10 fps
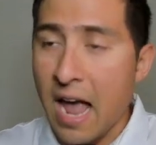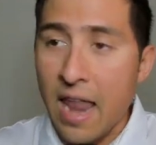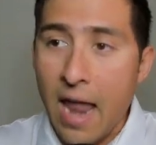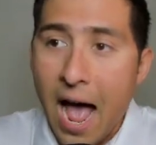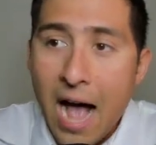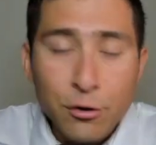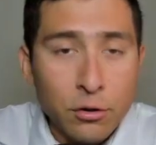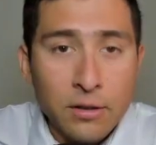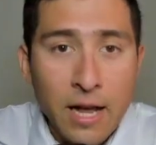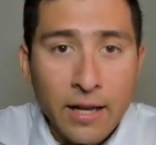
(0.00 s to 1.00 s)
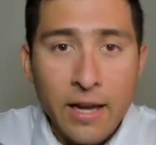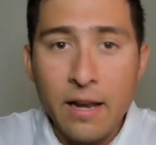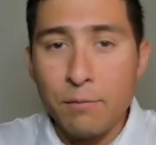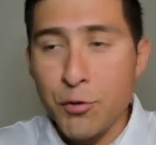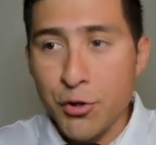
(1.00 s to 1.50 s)
And I just like
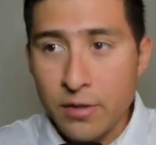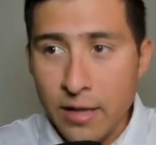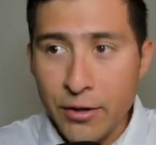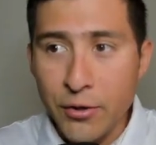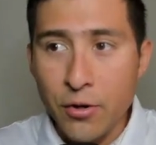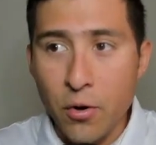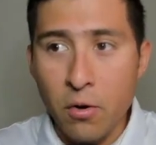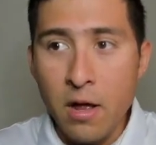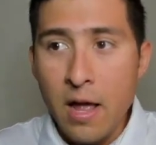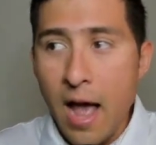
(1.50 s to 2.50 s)
it. I'm just letting you know,